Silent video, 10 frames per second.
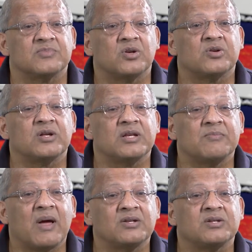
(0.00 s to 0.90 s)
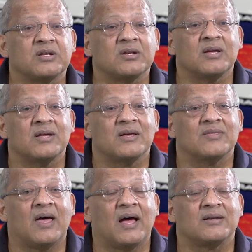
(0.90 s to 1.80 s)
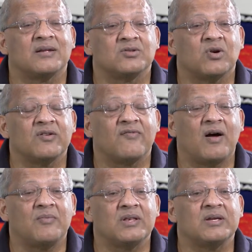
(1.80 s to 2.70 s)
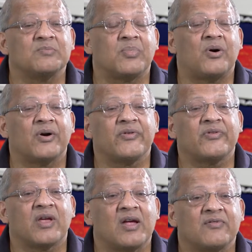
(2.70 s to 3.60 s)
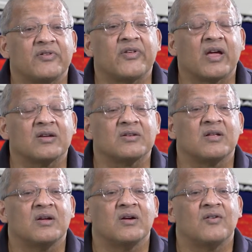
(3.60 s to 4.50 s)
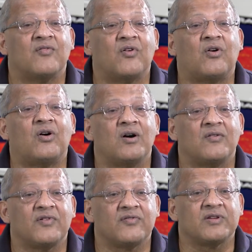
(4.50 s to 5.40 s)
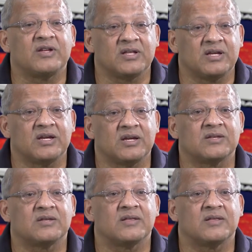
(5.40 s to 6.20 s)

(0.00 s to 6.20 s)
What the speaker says: So you can imagine that 25 million points every second for 15 years.